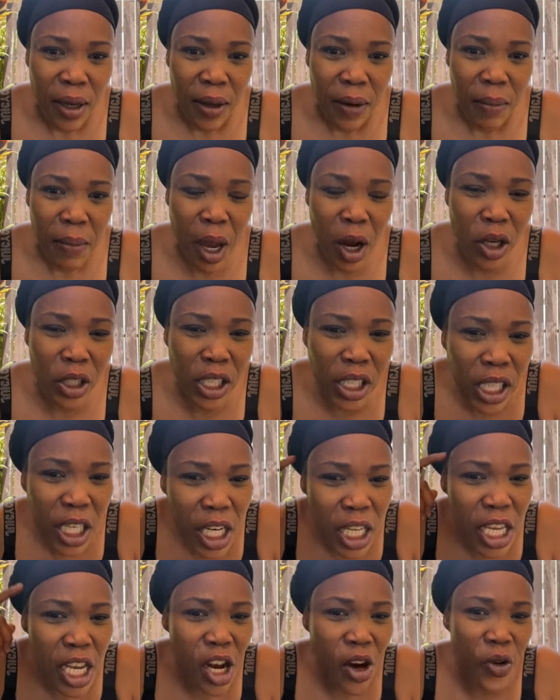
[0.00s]
I'm going to still
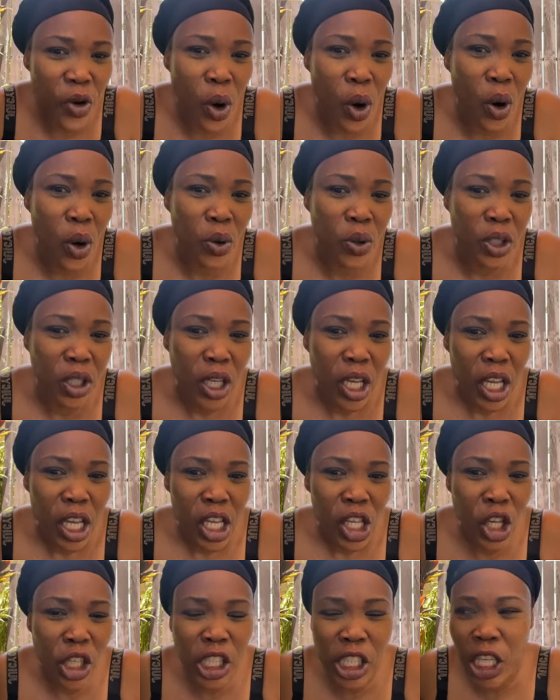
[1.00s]
hear you out.
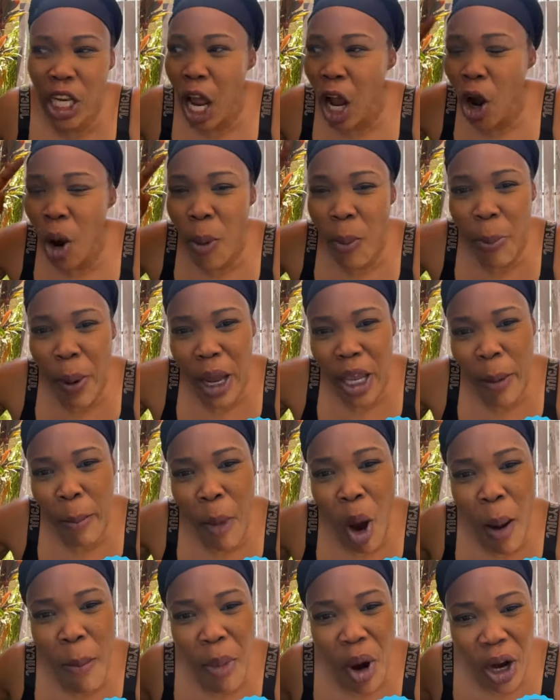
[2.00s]
You still a come on your
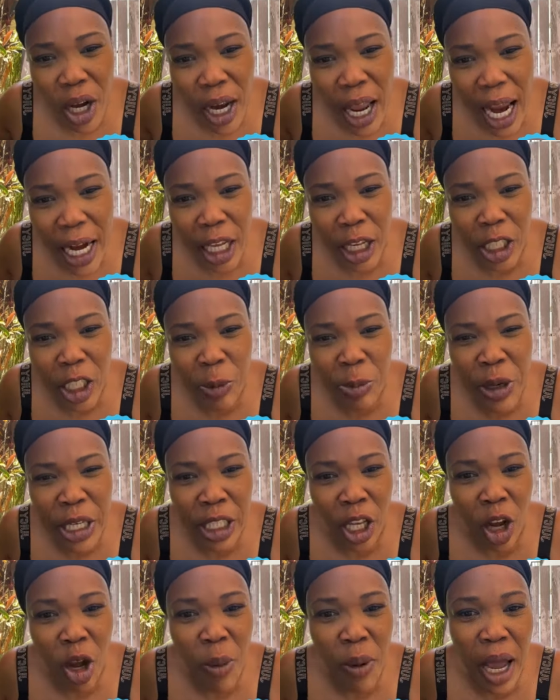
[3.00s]
bumble clock like a space. I
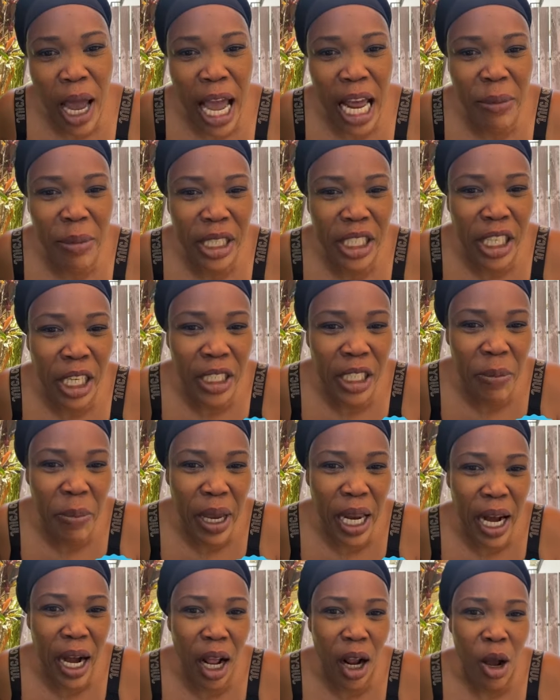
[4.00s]
come call me Jezebel
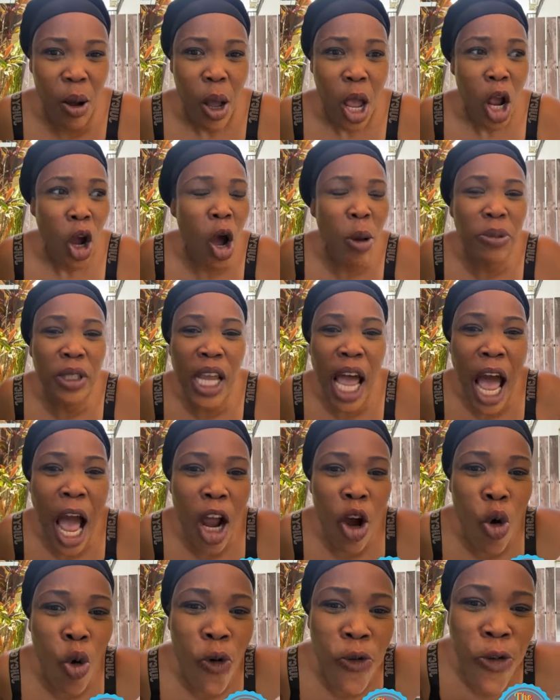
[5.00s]
and I come. Come talk
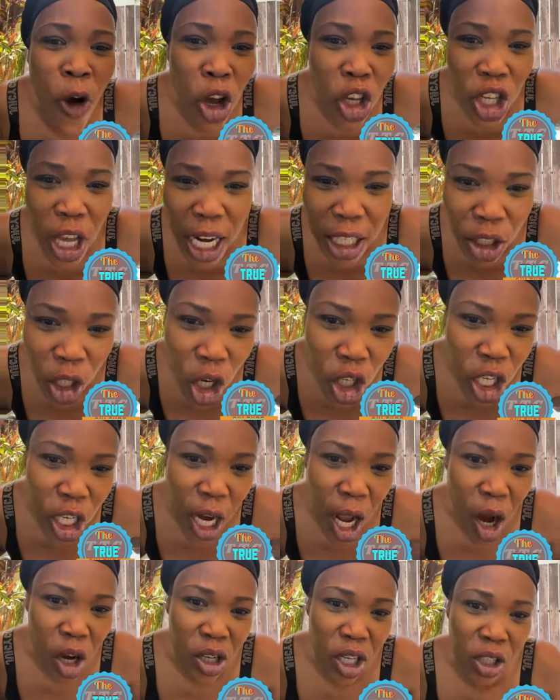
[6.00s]
who fuck you and turn you
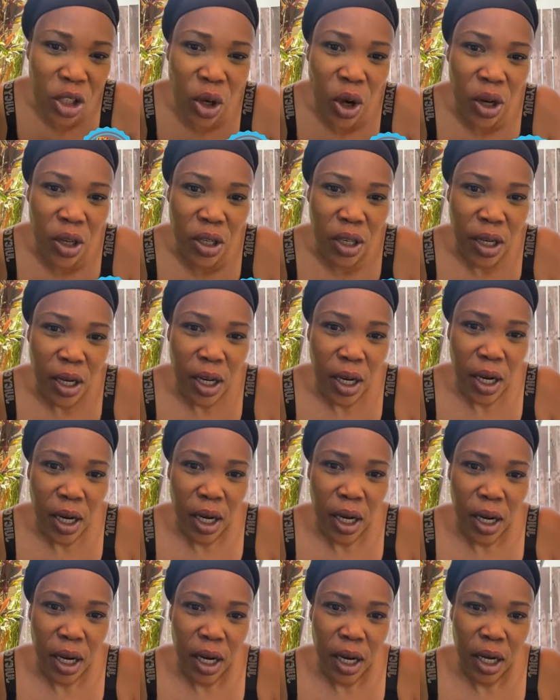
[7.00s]
now you turn.
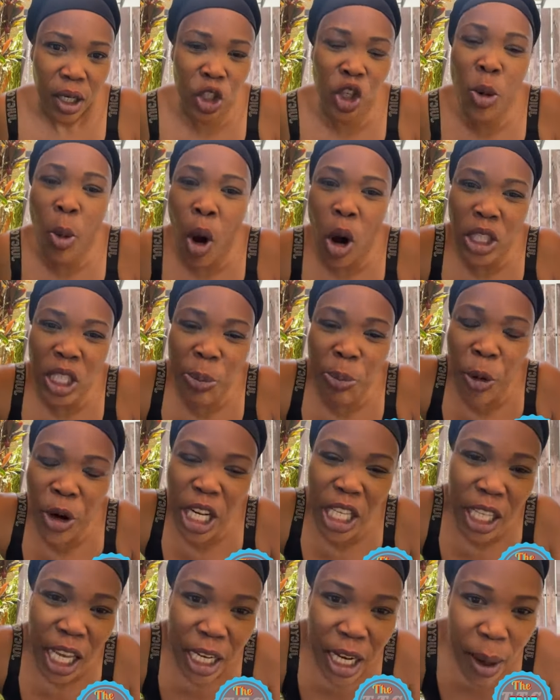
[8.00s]
Show about the
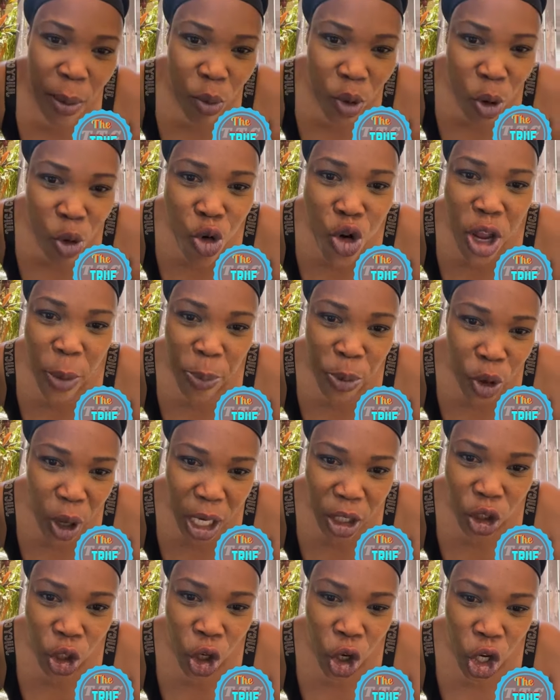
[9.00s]
predator them will rape you and
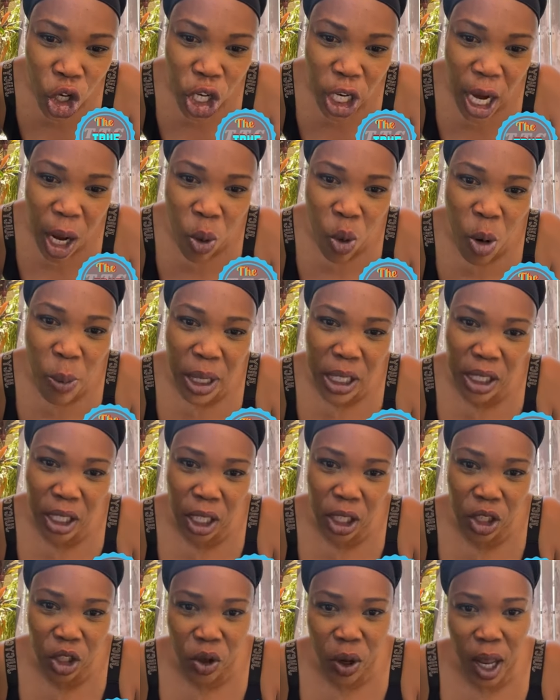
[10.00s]
turn you now
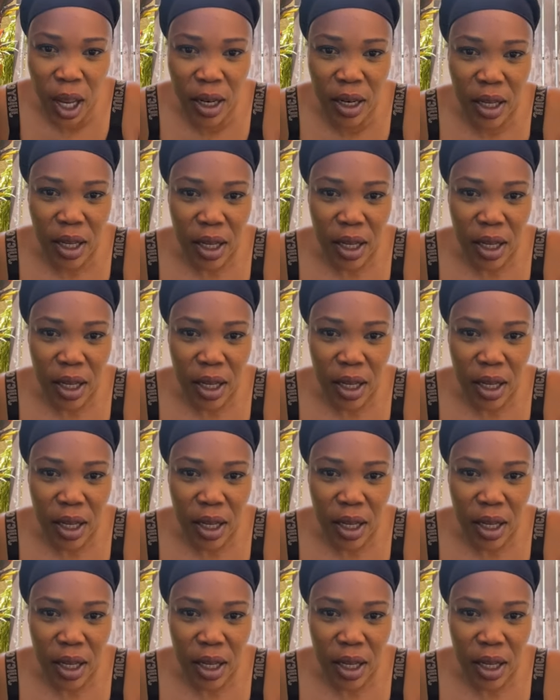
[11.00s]
homosexual.